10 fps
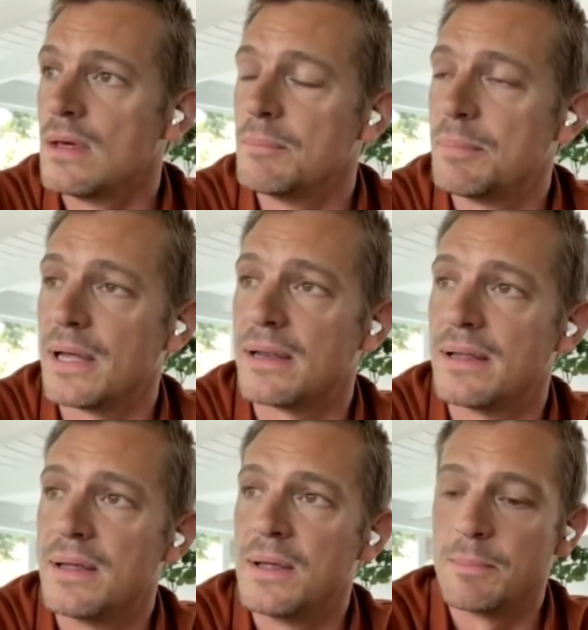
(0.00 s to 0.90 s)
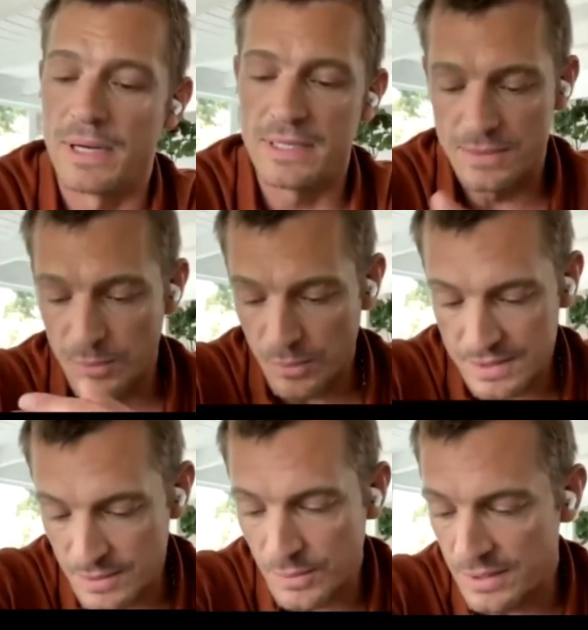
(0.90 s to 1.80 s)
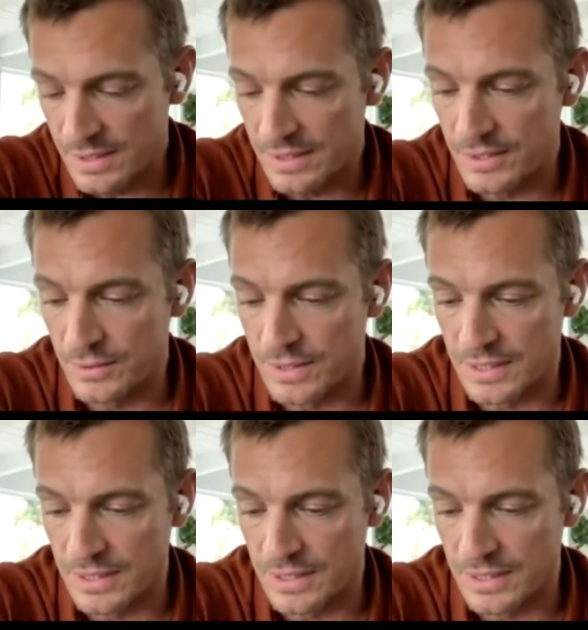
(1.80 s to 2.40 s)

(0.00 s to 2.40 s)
But it's the one thing that you can,